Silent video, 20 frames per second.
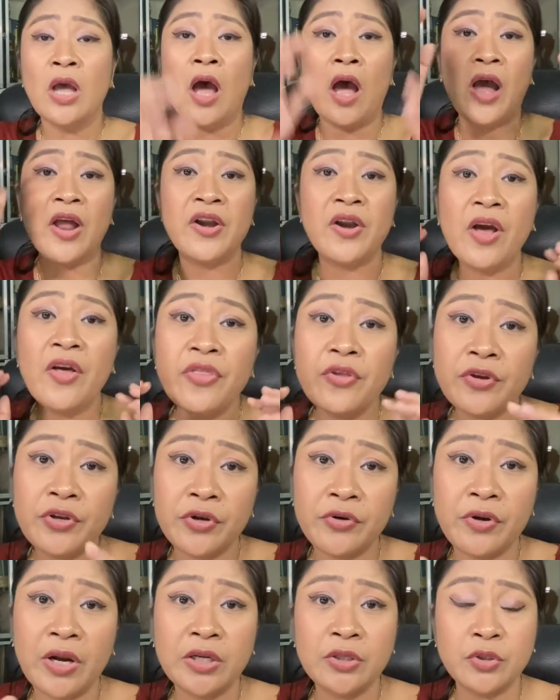another
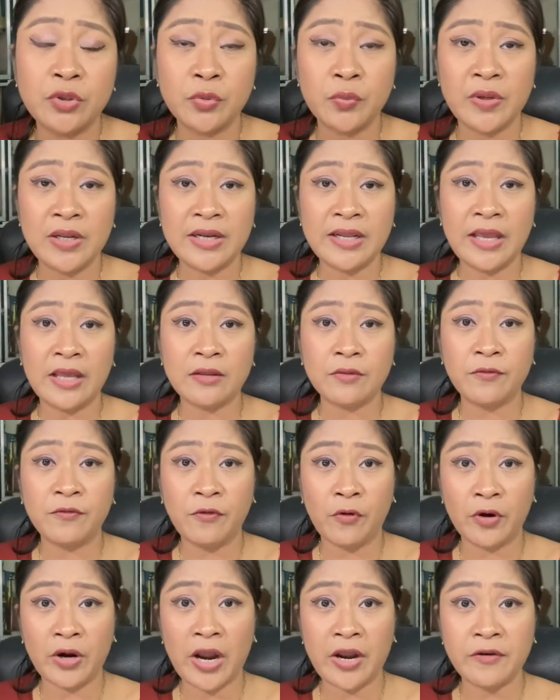director will get
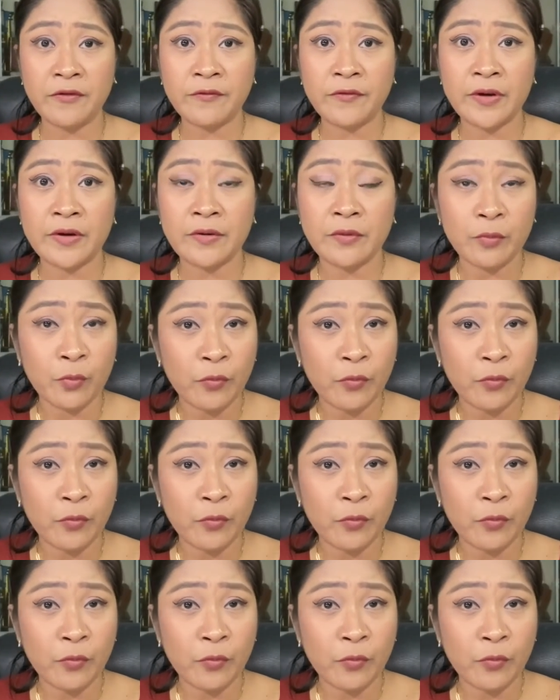400